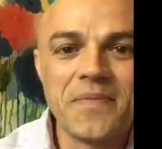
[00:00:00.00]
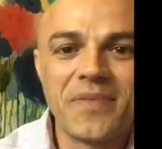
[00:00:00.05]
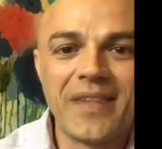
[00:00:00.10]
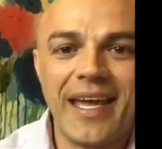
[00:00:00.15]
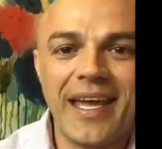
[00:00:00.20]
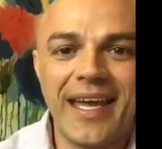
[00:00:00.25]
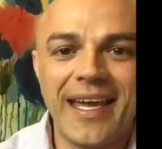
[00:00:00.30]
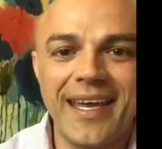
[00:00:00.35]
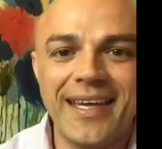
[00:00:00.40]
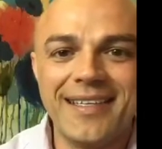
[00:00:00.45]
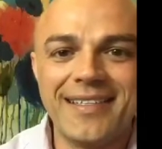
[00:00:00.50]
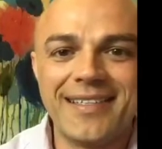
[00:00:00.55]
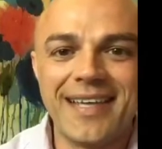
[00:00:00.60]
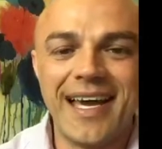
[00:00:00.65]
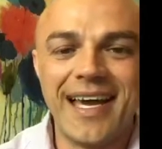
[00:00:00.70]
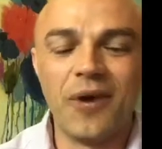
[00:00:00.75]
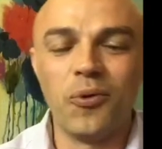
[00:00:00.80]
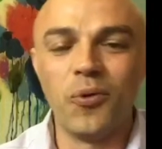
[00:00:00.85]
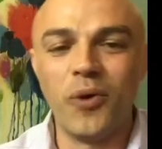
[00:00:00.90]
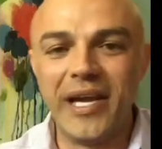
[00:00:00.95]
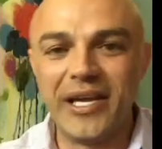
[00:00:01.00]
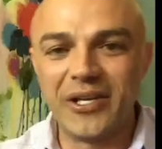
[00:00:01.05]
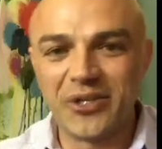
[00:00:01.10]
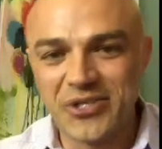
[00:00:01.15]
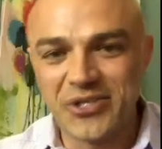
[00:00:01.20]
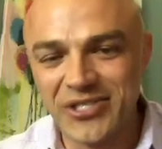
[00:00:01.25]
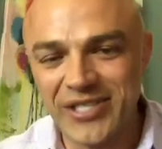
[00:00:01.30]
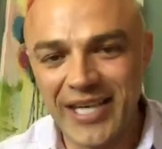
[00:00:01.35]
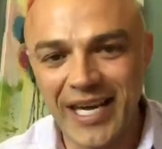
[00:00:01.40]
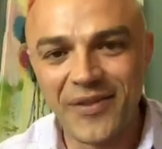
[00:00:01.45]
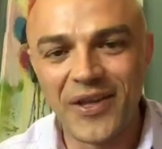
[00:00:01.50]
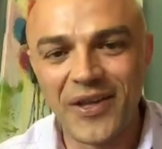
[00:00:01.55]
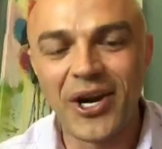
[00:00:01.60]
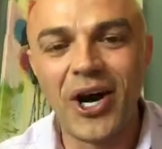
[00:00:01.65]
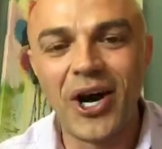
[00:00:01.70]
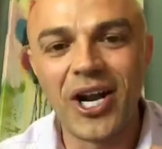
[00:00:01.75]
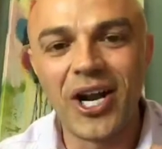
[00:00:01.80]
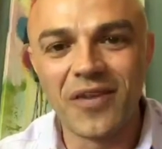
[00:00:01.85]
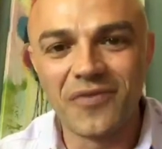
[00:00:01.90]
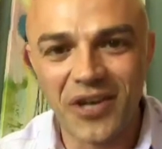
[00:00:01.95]
And uh, we understand that
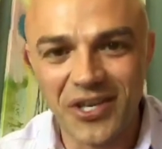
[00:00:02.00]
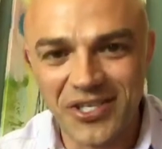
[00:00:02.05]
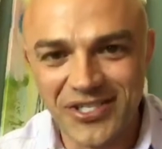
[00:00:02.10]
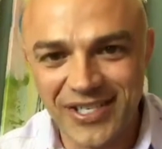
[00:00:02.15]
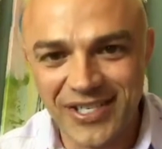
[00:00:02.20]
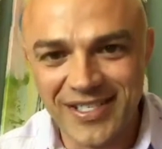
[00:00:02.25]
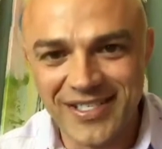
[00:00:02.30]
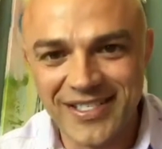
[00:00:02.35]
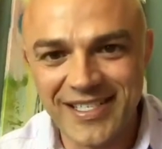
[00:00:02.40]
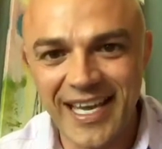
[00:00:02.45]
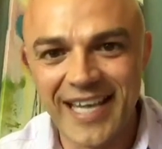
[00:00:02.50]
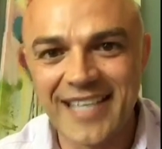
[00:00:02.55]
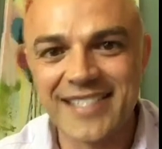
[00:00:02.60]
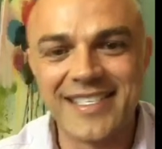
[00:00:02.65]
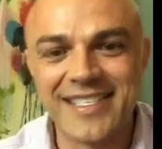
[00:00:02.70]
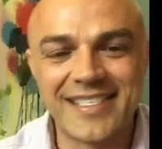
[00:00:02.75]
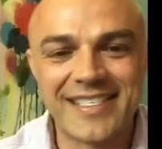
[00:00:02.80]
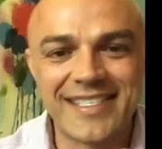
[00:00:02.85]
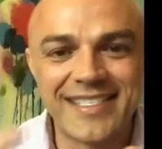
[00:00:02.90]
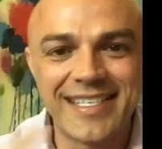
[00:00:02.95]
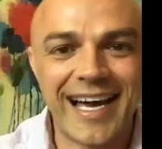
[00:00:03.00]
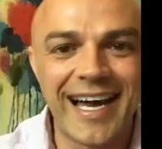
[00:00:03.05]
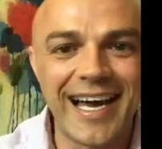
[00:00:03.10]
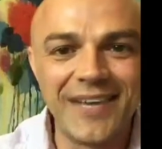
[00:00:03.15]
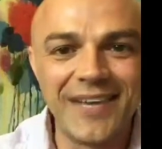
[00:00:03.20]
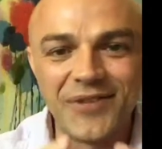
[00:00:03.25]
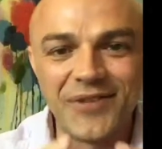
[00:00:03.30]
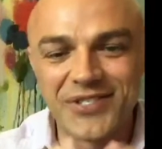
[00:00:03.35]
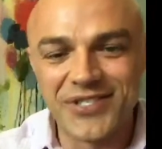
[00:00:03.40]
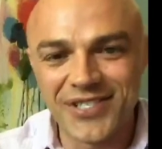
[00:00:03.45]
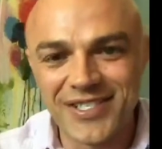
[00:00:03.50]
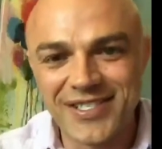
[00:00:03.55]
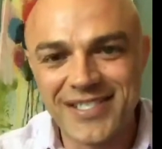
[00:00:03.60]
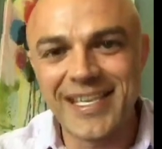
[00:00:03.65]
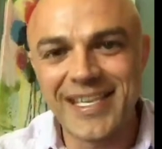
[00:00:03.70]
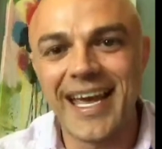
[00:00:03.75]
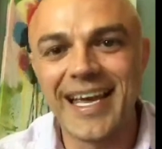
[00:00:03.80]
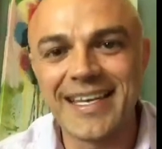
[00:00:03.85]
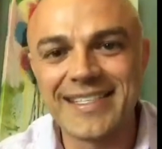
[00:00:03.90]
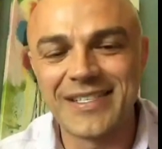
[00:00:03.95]
all of our success is tied to
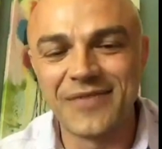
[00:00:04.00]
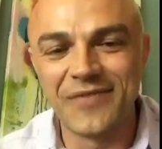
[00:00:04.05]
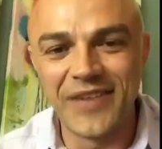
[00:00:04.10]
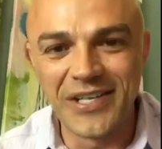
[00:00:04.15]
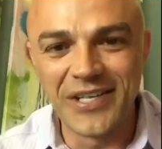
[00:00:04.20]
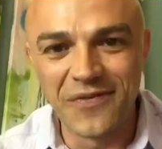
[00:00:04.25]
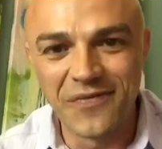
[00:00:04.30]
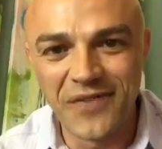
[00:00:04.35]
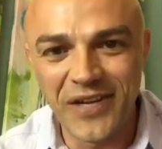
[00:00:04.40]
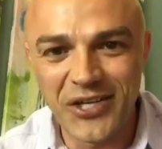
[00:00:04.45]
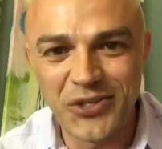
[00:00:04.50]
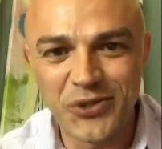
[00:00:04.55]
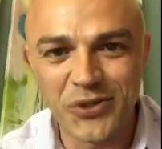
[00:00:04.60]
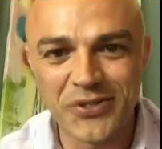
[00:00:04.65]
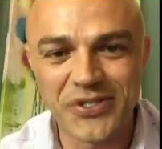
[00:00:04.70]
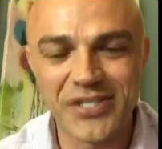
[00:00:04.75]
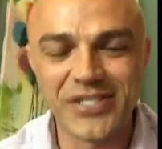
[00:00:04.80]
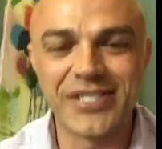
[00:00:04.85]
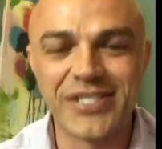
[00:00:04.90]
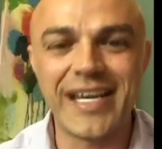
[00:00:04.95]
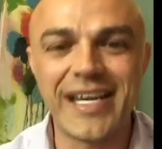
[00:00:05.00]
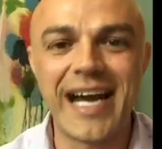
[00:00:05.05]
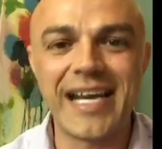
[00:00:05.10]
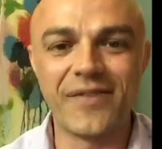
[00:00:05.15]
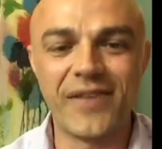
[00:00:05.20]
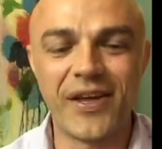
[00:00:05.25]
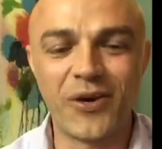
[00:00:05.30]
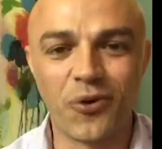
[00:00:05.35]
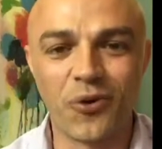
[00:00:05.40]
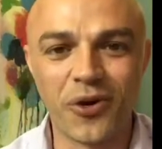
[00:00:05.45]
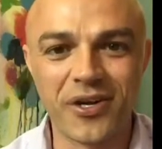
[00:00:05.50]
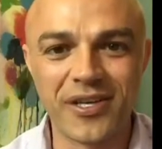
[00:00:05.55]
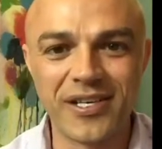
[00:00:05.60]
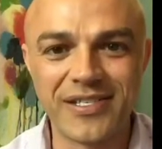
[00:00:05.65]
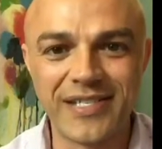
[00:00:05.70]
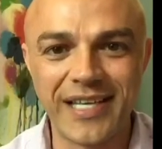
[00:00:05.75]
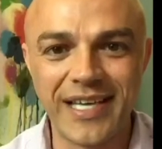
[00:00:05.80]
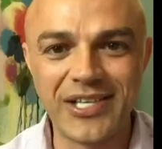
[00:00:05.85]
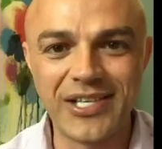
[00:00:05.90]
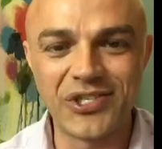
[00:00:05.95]
success of individuals inside of that
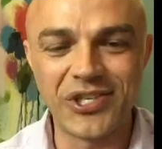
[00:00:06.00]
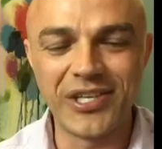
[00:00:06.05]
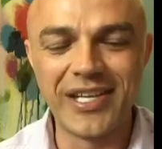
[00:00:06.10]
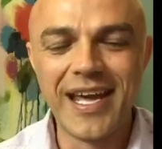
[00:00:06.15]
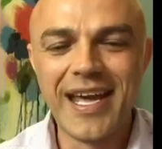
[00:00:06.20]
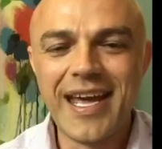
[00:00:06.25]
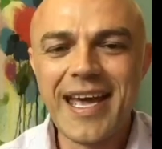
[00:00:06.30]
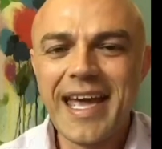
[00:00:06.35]
organization.